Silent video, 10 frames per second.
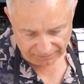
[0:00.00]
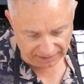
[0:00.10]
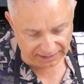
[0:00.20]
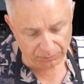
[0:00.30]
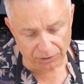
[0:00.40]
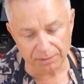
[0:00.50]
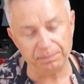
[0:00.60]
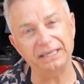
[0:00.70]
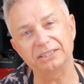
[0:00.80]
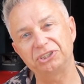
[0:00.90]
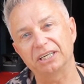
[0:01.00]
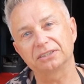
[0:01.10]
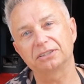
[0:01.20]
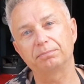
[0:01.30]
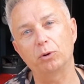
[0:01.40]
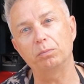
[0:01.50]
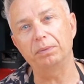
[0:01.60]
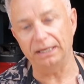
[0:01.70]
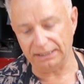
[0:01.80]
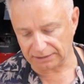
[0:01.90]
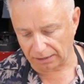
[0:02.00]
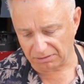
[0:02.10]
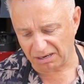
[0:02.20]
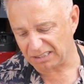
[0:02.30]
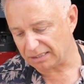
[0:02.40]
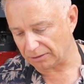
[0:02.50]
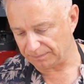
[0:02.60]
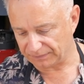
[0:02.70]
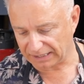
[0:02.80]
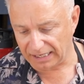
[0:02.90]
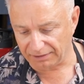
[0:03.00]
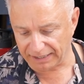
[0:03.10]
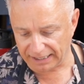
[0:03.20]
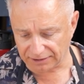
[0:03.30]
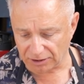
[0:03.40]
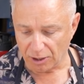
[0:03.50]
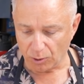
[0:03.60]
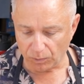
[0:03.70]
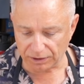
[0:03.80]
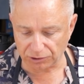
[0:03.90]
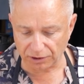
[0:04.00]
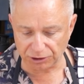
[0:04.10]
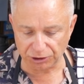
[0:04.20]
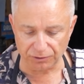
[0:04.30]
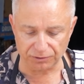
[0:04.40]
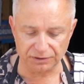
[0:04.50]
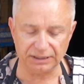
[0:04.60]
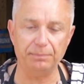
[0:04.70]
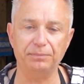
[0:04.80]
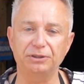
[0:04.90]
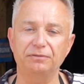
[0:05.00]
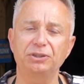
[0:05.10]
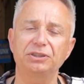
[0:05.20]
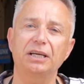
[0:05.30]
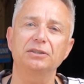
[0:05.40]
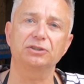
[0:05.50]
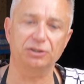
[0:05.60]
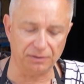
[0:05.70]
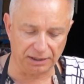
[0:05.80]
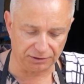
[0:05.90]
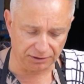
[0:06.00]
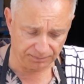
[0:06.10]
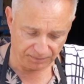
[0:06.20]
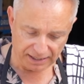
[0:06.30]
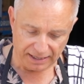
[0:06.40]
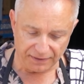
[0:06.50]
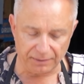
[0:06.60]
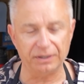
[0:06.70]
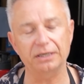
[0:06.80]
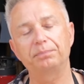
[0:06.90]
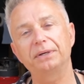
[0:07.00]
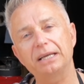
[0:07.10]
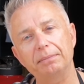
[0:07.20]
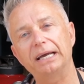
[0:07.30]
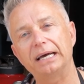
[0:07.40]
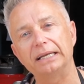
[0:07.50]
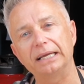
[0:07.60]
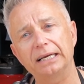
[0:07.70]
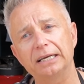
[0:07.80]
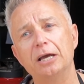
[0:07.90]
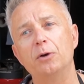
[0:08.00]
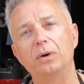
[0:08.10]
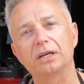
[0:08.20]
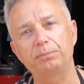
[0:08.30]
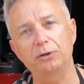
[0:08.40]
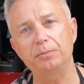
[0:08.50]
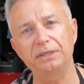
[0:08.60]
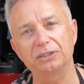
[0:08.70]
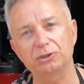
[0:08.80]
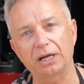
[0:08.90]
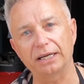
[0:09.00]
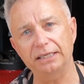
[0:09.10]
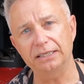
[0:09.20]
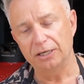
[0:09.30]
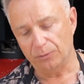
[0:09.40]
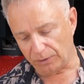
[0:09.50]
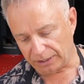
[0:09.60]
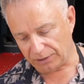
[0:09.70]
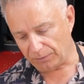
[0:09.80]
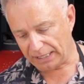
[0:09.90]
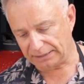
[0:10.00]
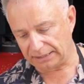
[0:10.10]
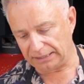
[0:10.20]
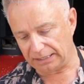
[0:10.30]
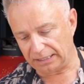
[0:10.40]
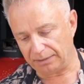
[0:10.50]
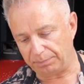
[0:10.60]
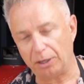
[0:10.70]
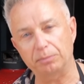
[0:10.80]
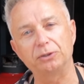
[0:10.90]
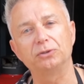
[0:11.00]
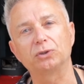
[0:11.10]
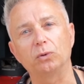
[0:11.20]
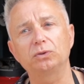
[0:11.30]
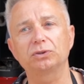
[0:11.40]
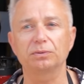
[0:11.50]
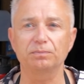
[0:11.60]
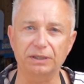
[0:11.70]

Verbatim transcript: Now they weren't the biggest chunks of pork belly, so I don't know, a couple of hours. We're trying to shoot to a temperature of just under 200. Then we're going to bring them out of there. We're going to put them in a tray. We're going to add the uh, barbecue sauce.